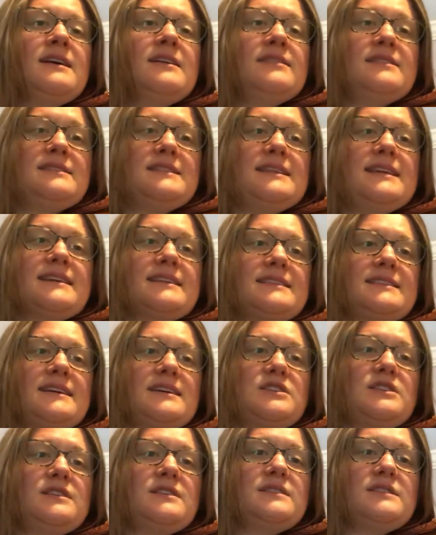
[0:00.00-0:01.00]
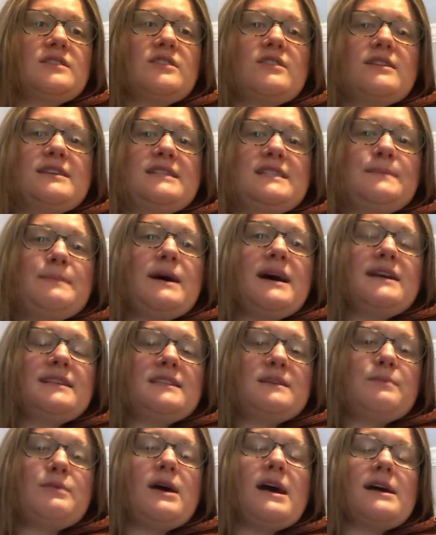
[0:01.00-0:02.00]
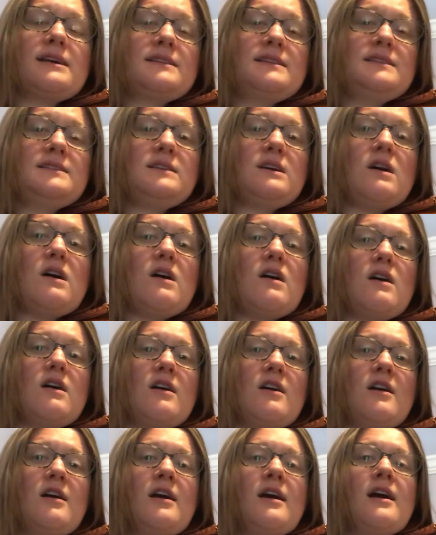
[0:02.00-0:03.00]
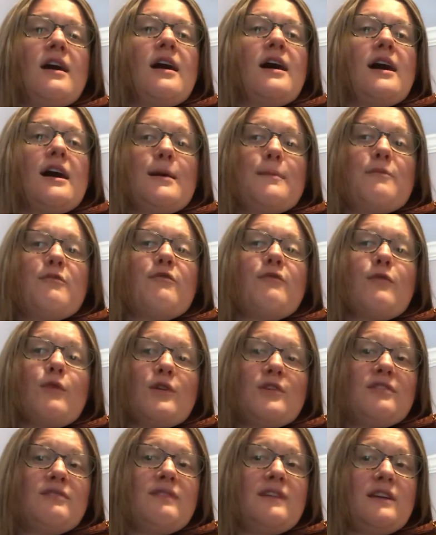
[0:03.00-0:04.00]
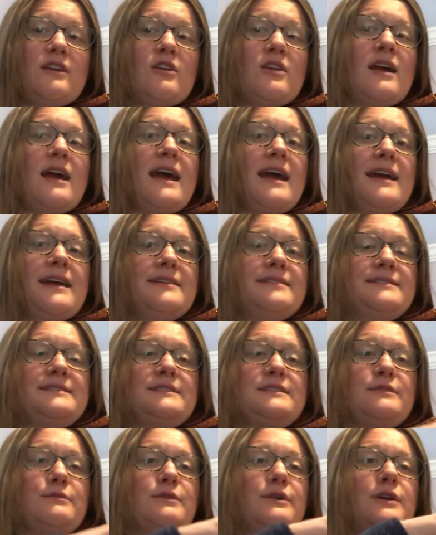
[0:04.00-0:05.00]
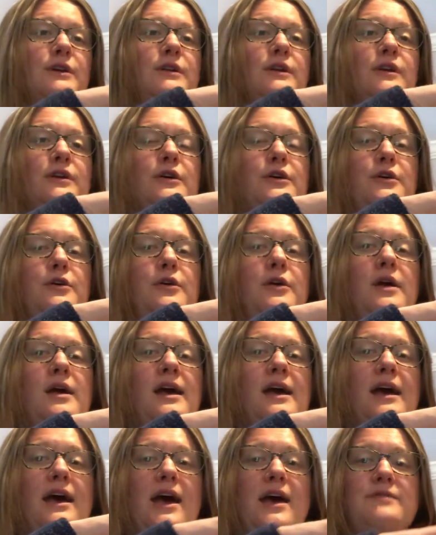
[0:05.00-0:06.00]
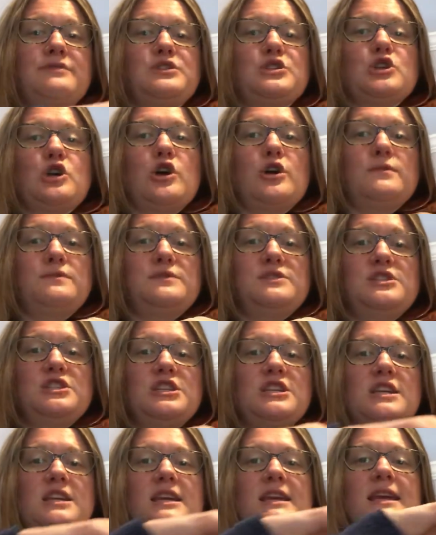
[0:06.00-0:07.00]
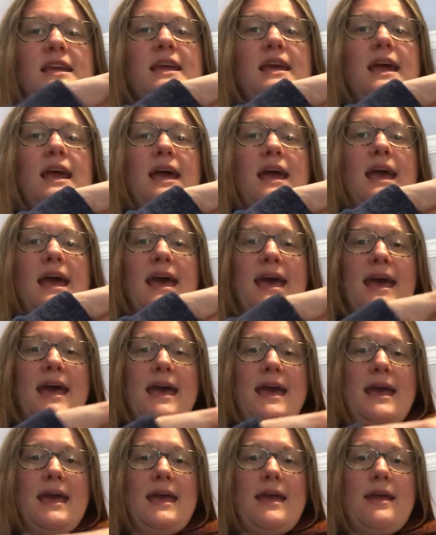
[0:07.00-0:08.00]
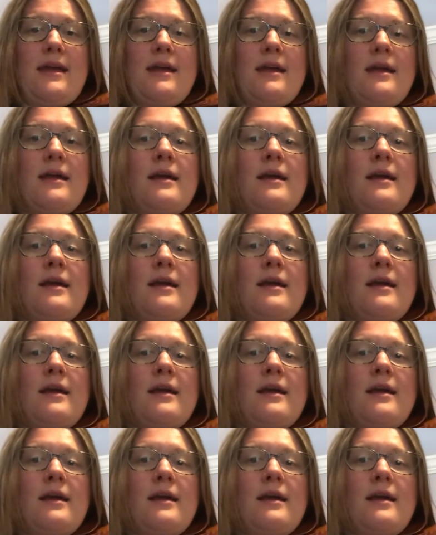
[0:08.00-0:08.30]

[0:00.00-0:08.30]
This next section is a great spot to practice our 4th finger A. So we're going to go F sharp, G, A,